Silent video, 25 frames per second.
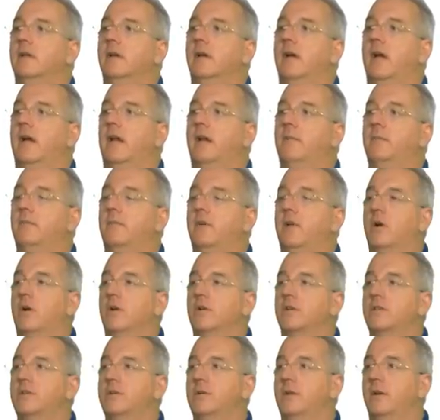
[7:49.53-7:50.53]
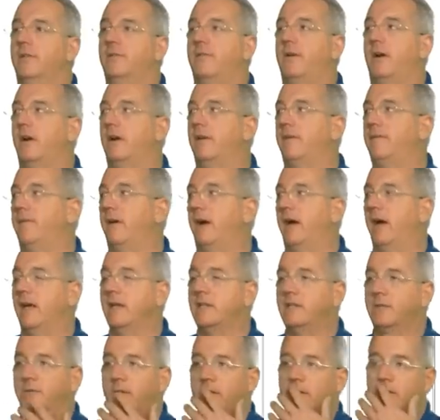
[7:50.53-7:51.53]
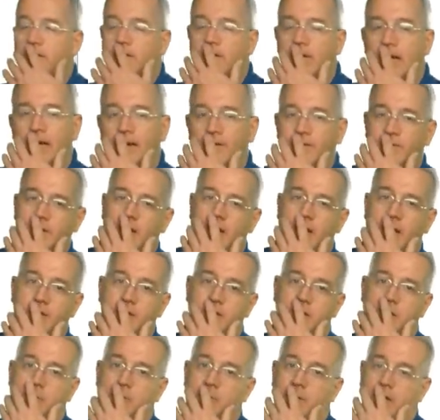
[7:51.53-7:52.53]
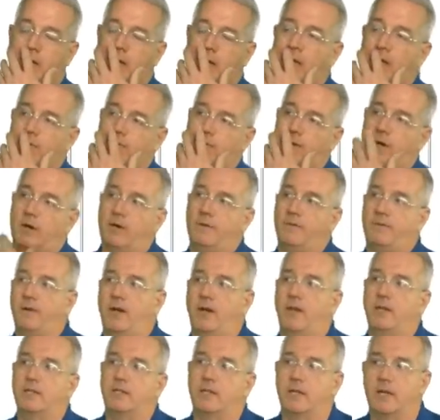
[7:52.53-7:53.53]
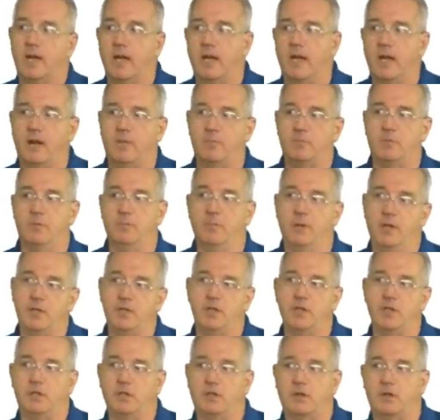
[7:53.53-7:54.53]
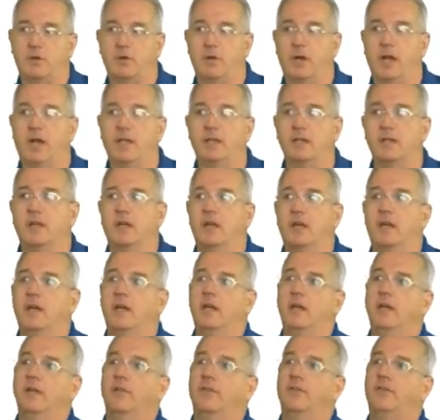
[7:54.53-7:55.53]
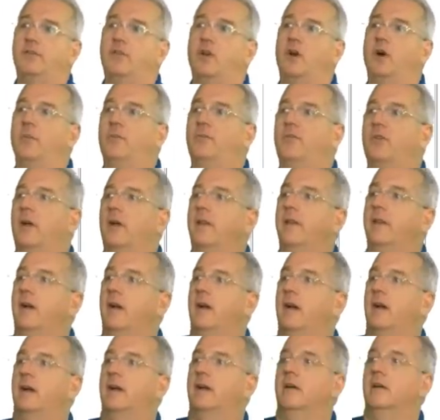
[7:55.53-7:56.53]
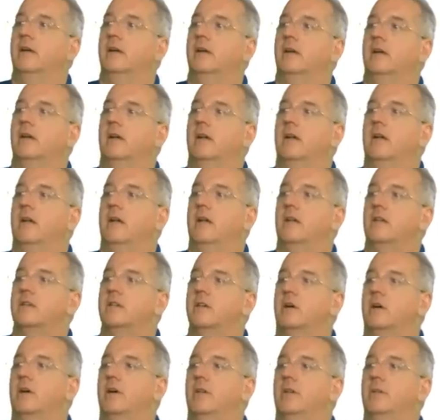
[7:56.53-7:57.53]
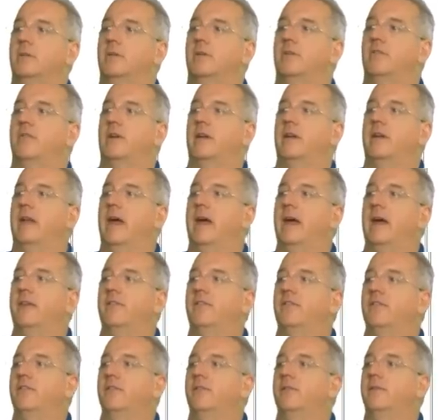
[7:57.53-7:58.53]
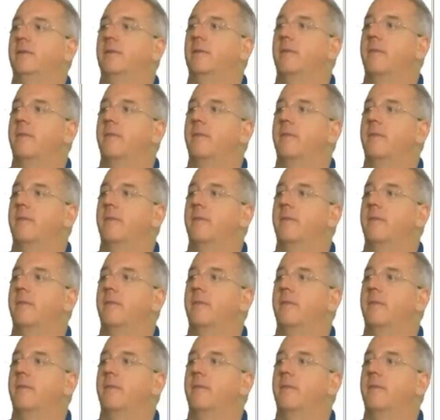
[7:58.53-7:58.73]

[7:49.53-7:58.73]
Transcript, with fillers: And it goes through and it verifies that we do have D H C P, it verifies that I have permission to create scopes on there. So then we'll say next,